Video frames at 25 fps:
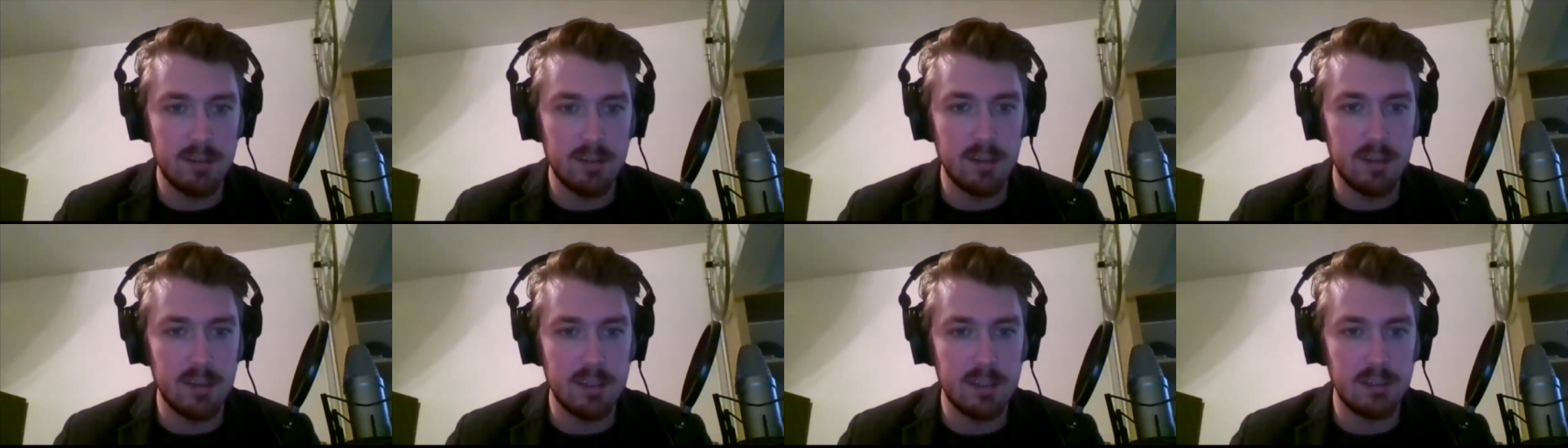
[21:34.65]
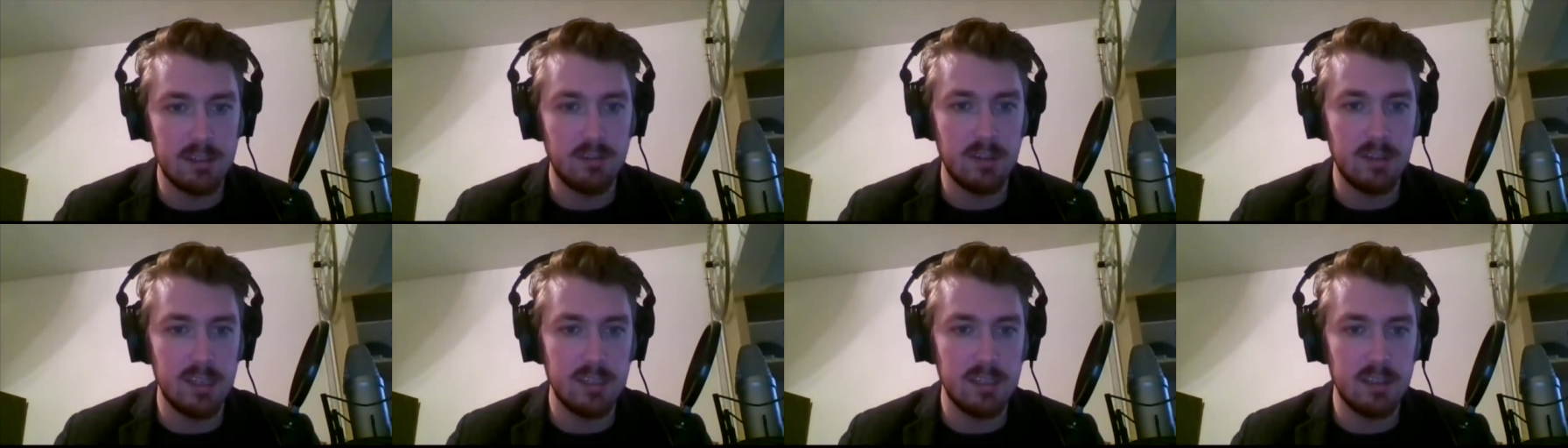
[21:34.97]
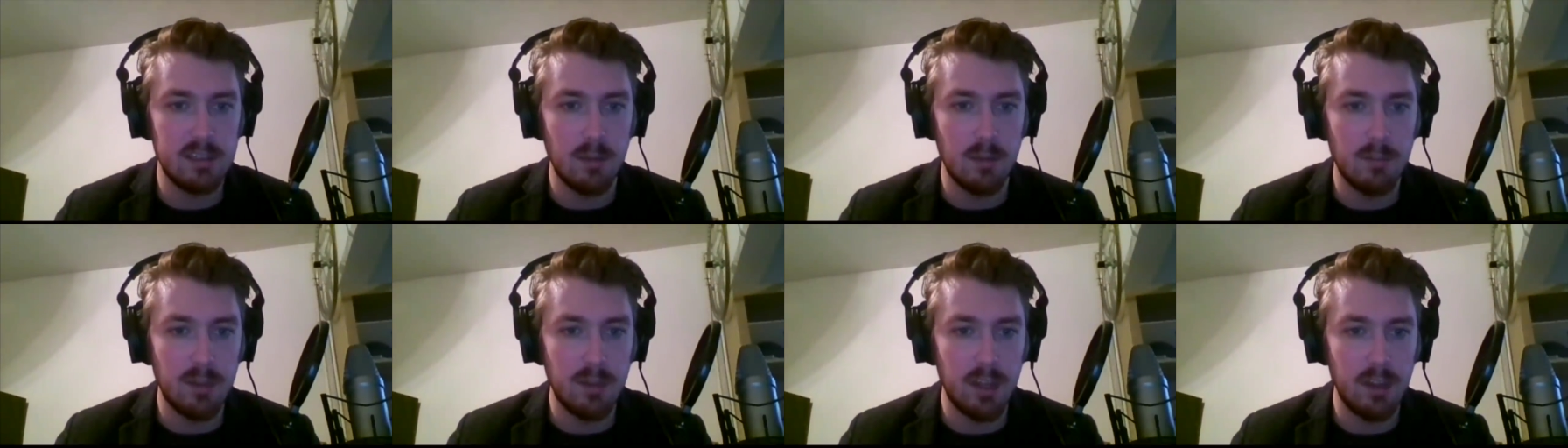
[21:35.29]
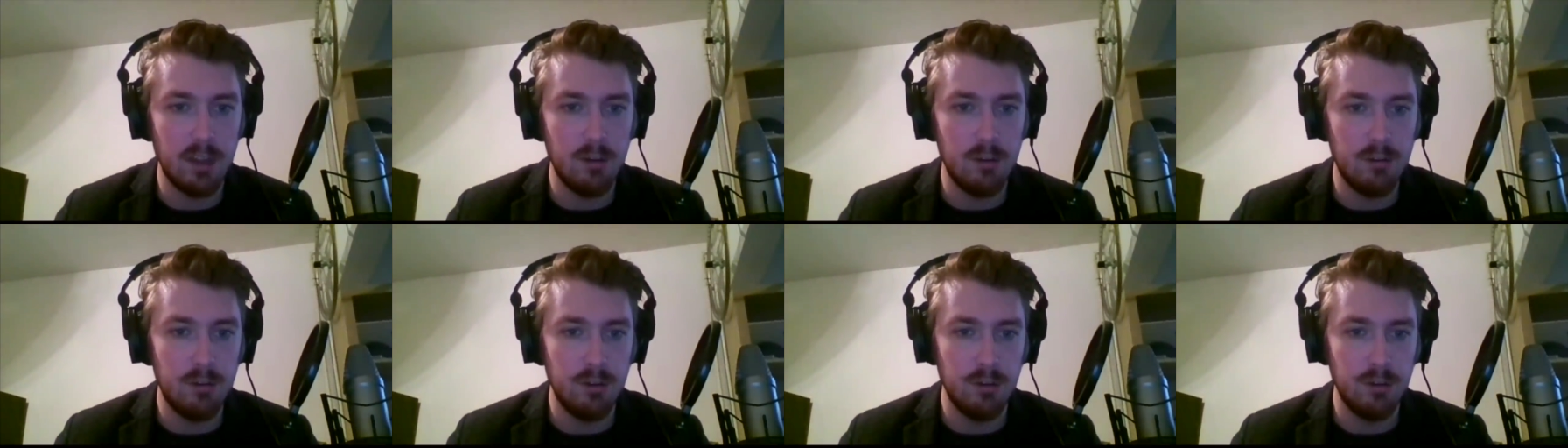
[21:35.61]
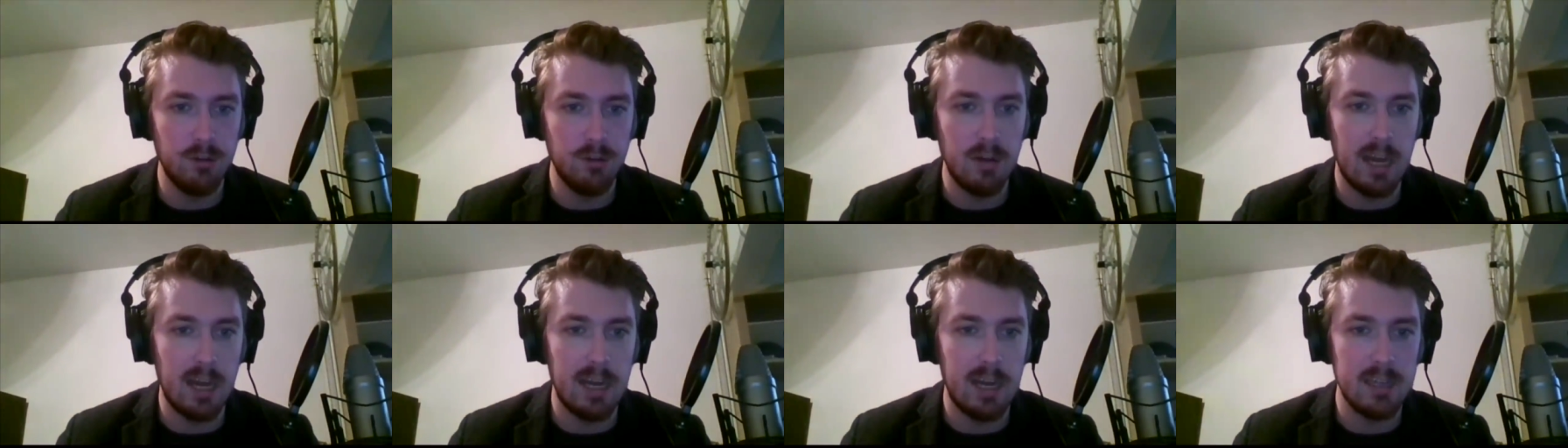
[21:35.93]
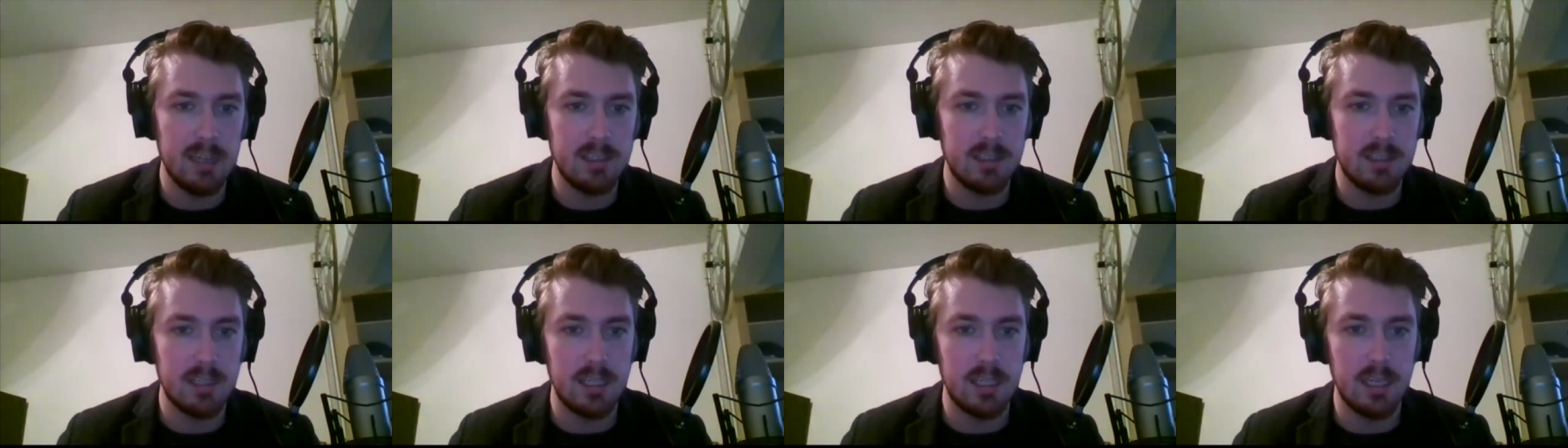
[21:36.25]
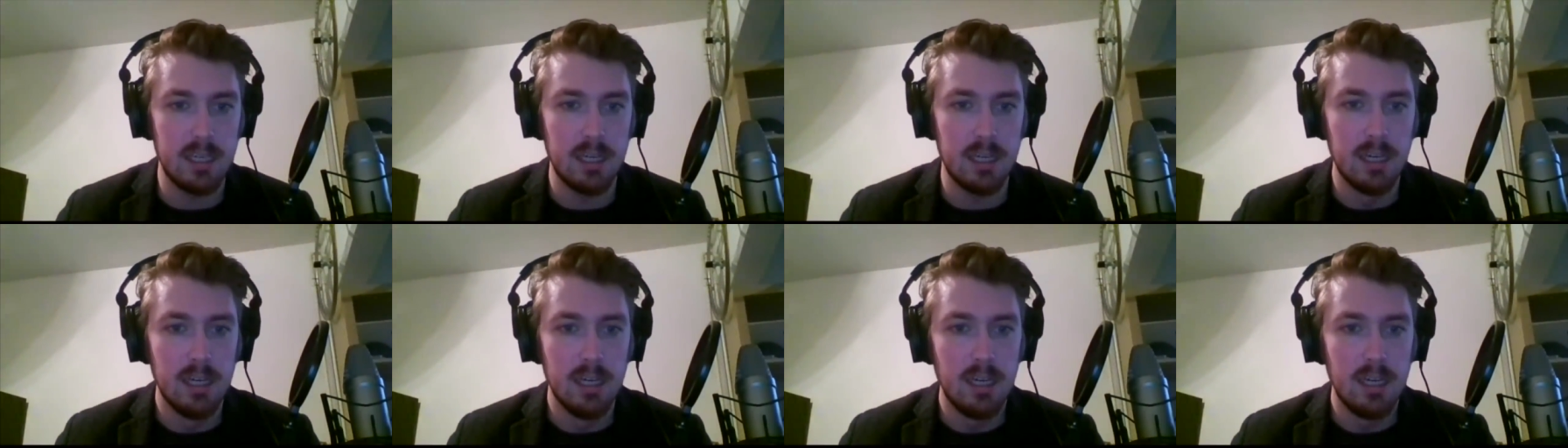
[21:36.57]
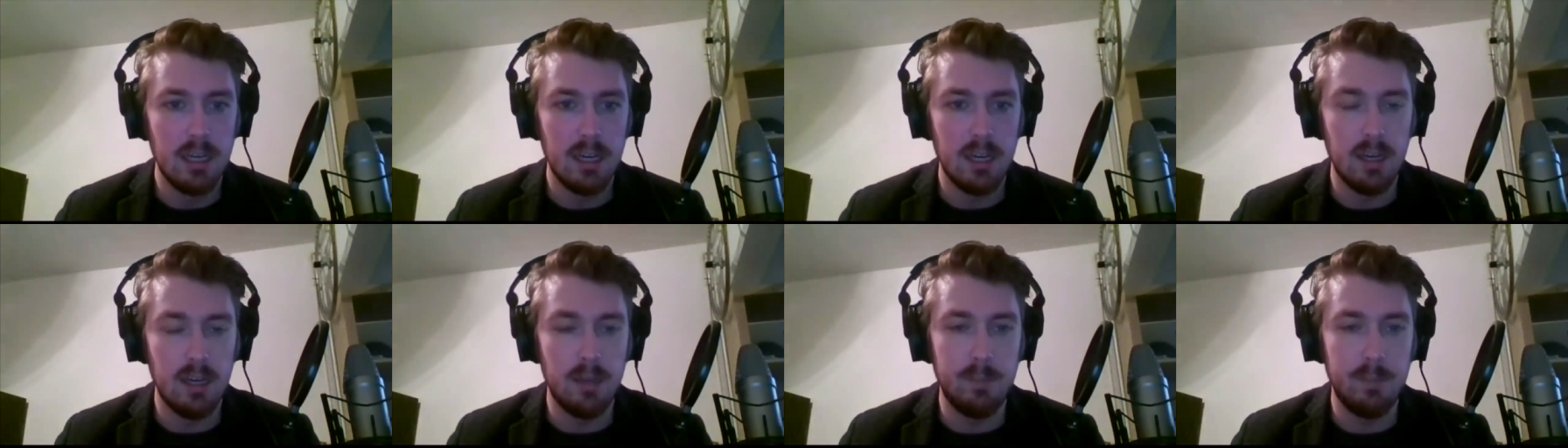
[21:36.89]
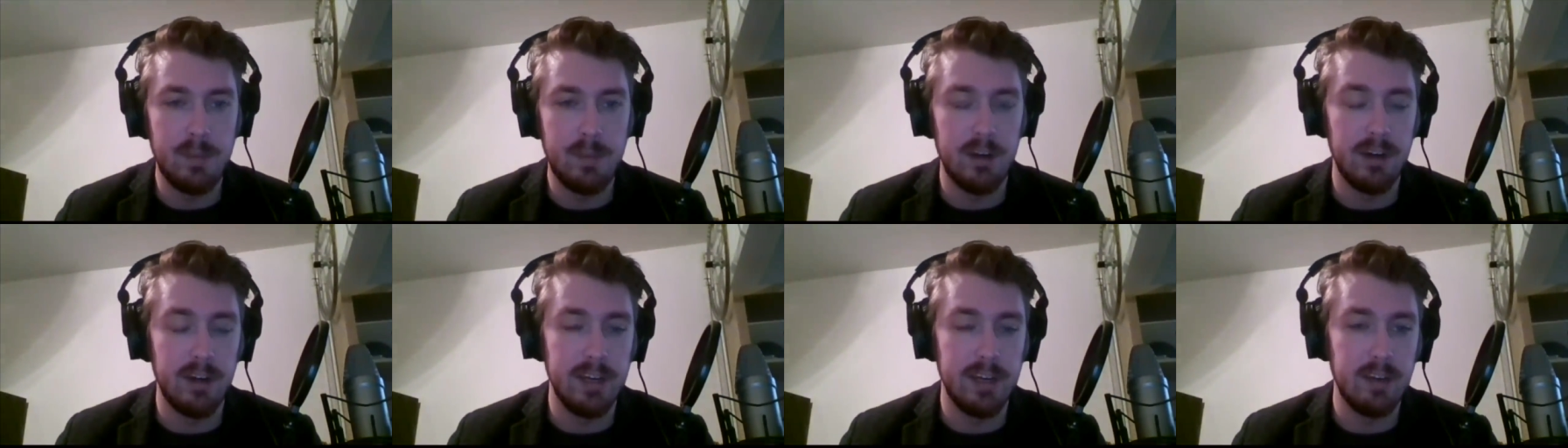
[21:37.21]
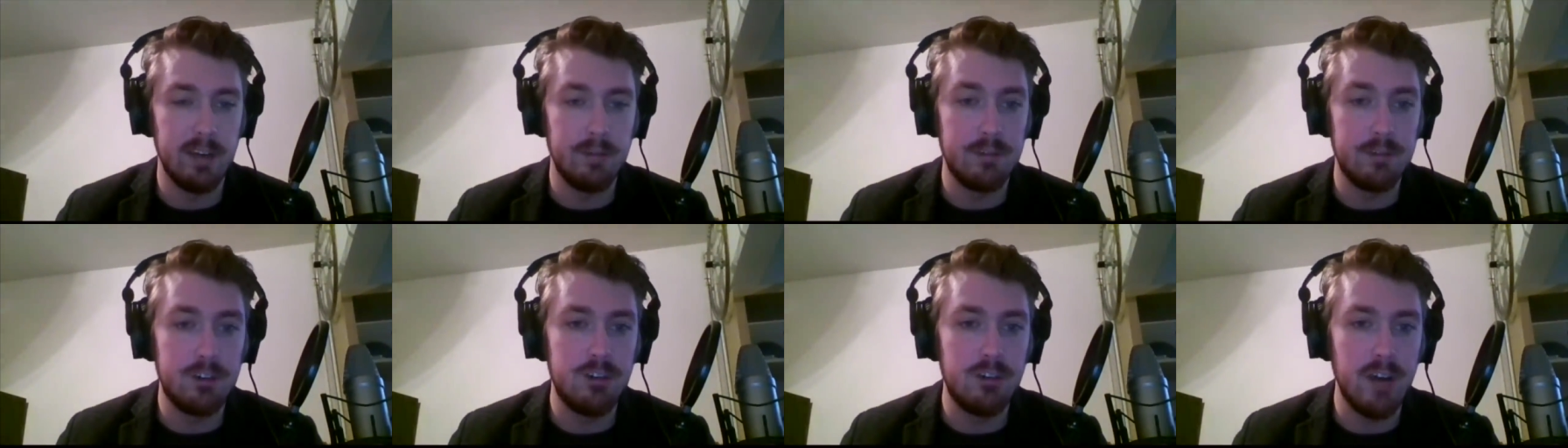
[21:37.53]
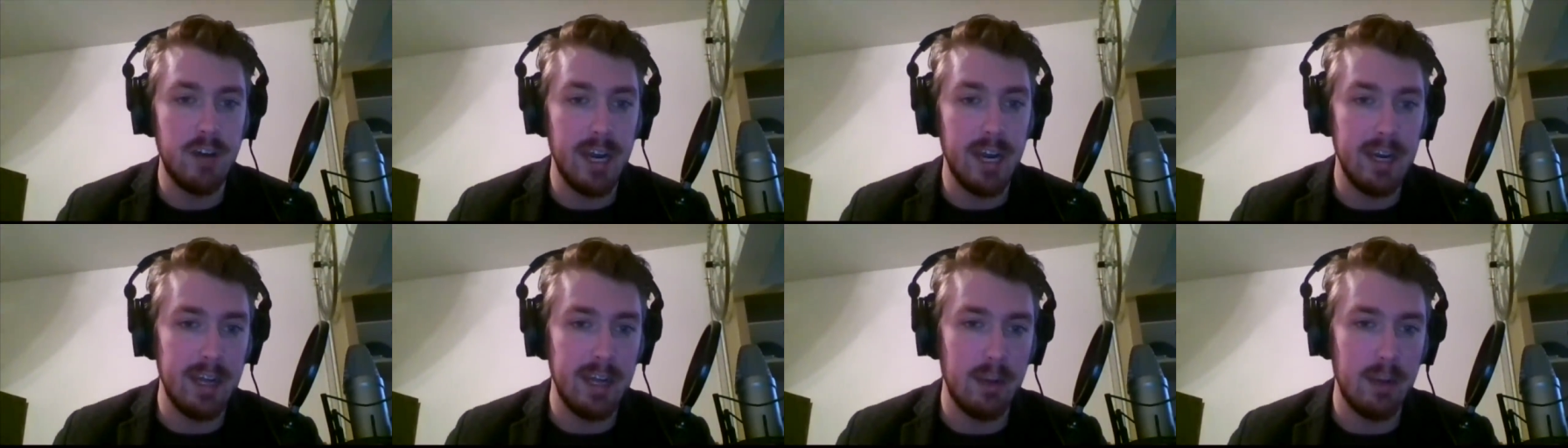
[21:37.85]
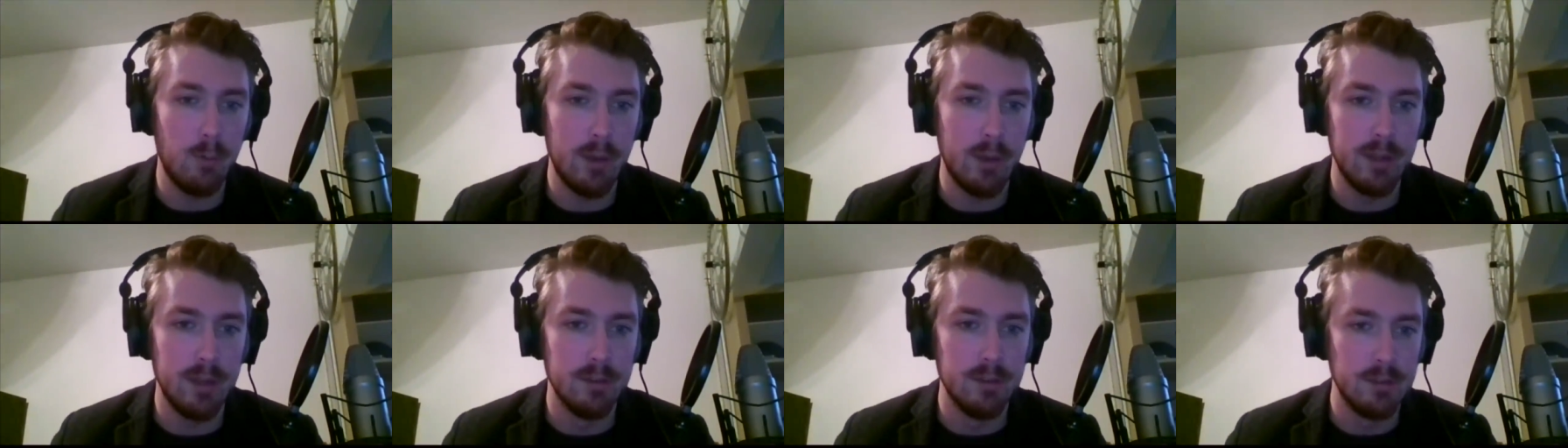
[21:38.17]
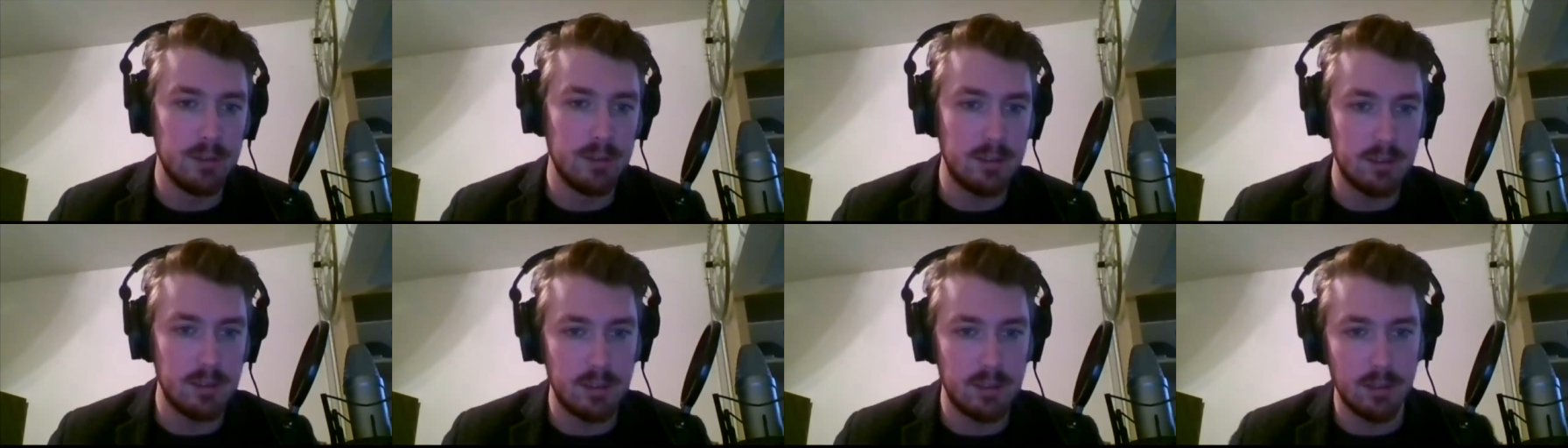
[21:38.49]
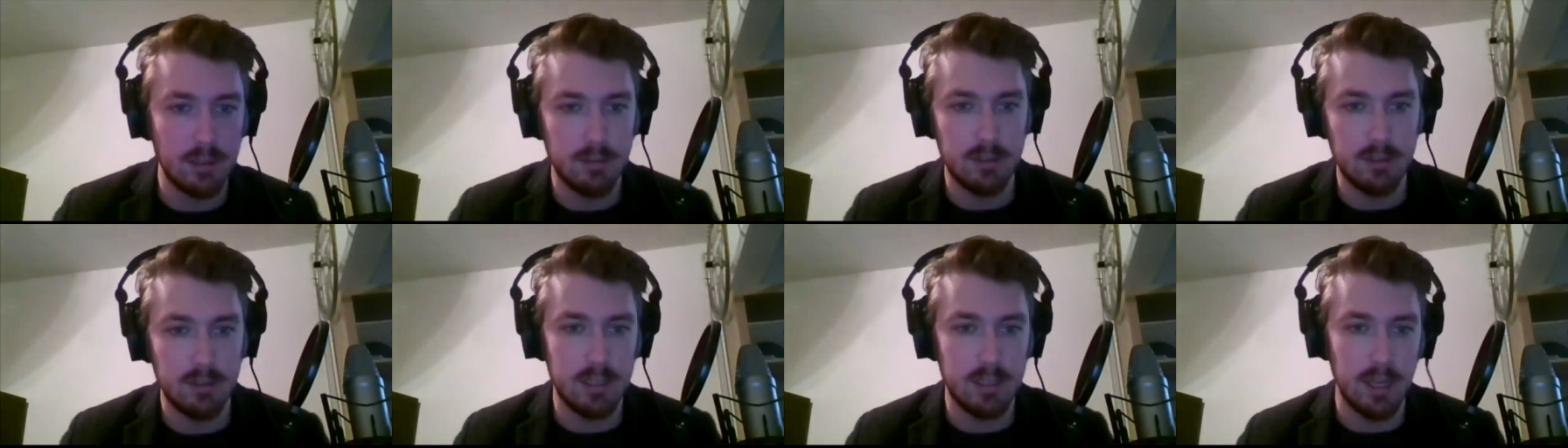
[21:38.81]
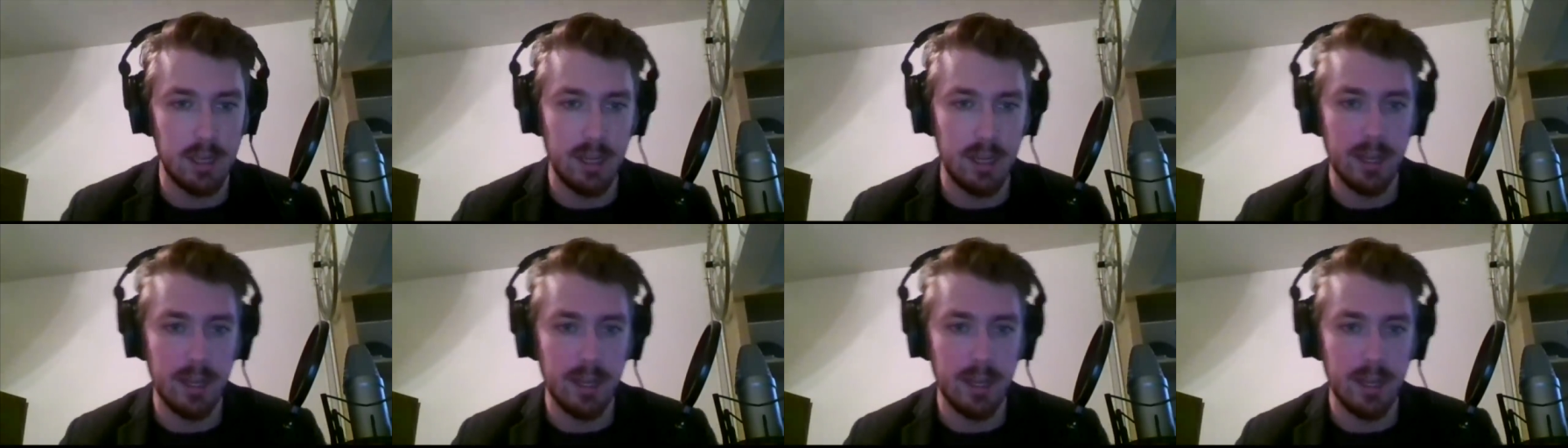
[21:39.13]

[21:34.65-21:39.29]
This is really something you do as a, a period of training wheels, so to say.